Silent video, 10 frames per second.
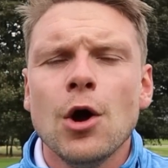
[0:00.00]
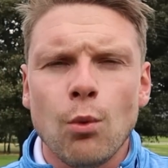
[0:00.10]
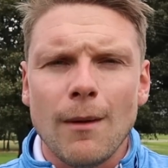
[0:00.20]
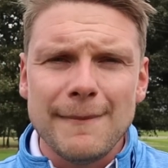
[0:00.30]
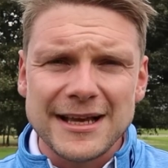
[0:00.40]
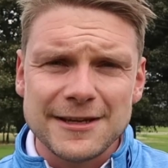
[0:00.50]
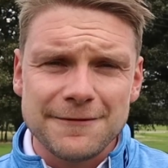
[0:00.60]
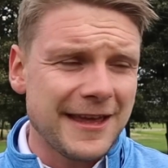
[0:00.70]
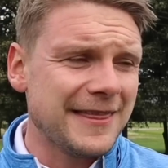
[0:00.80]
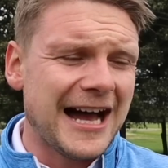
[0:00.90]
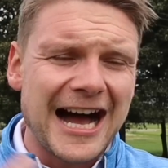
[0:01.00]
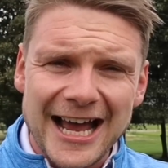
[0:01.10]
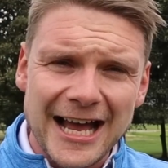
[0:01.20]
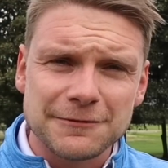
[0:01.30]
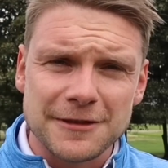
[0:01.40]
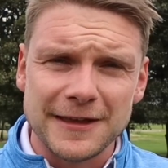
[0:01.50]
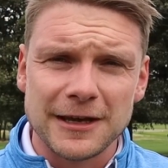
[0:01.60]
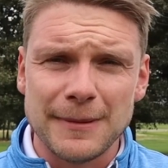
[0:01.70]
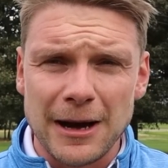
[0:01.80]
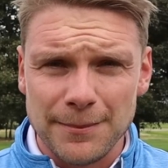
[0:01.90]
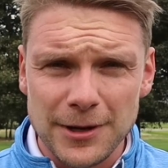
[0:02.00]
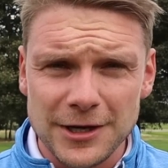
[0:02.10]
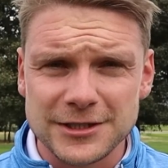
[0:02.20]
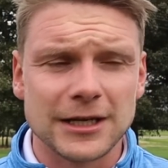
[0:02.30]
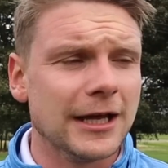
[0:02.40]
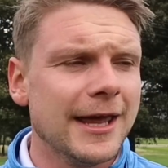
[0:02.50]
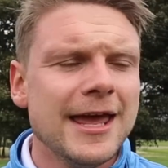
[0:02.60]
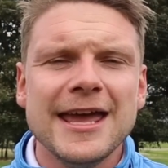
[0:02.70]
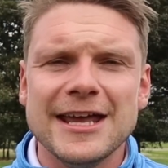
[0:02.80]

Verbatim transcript: One massive thing that I have to think about personally